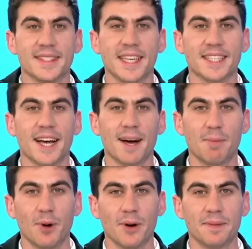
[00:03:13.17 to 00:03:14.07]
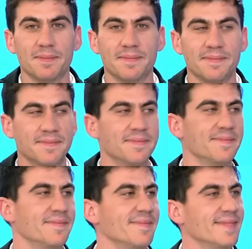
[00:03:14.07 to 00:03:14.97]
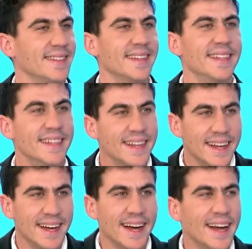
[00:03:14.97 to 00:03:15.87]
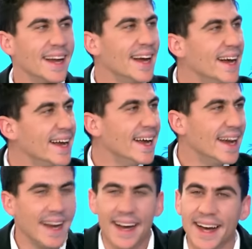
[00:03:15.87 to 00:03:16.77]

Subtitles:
It went viral, but it didn't receive the response that I wanted.